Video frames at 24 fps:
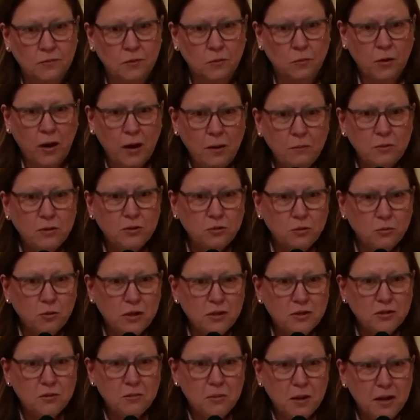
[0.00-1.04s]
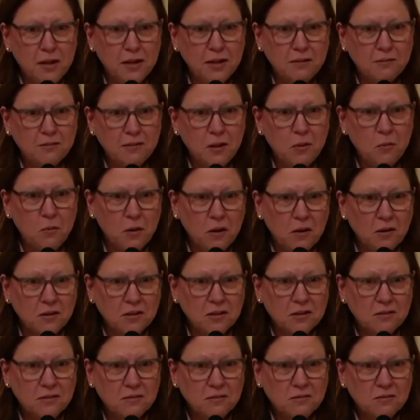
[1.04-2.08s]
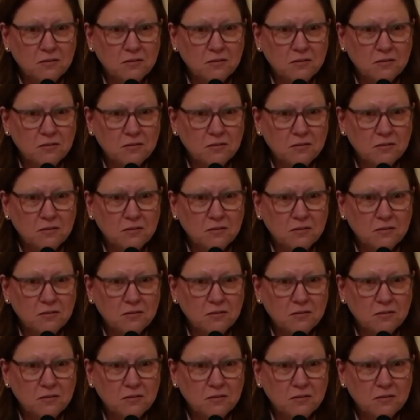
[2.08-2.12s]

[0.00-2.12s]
Right, Mr. Reichlman? It worked.